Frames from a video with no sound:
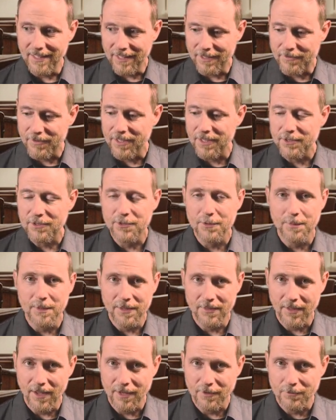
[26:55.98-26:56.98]
if it is to
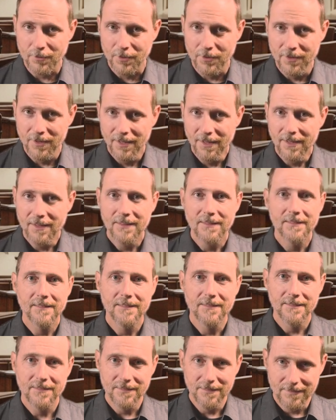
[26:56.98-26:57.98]
be thankful,
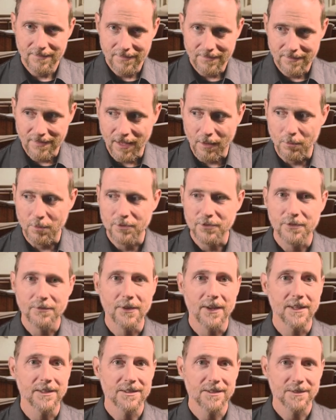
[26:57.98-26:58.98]
that will
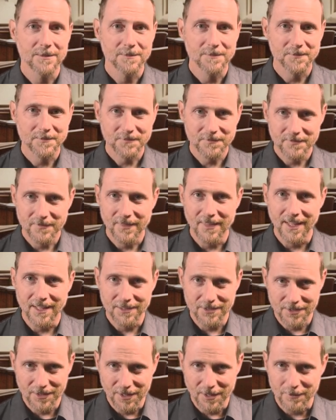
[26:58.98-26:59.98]
suffice.
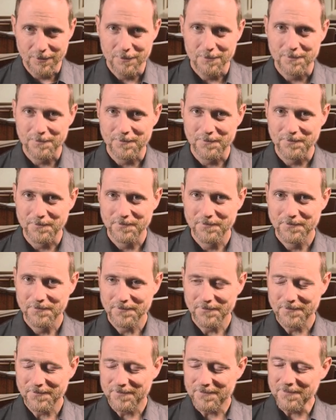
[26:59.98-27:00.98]
That is enough.
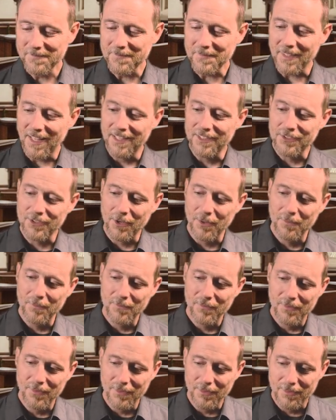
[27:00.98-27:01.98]
And so
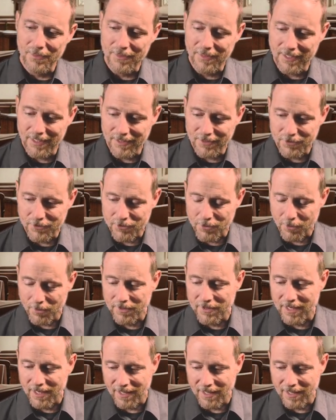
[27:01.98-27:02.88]
the story